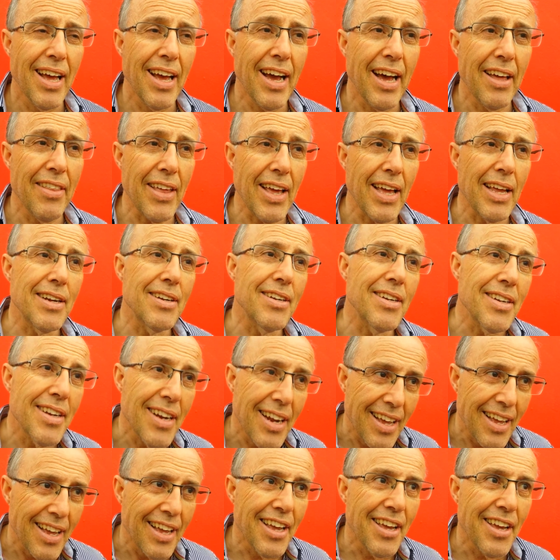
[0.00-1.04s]
and then
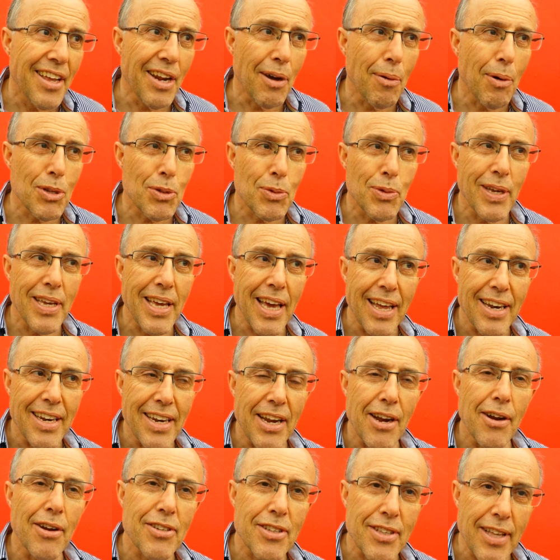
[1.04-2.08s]
you know, once we get
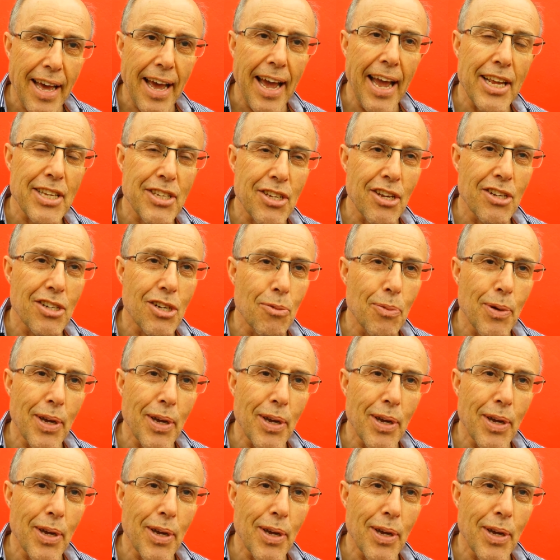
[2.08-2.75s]
nearer to that 800,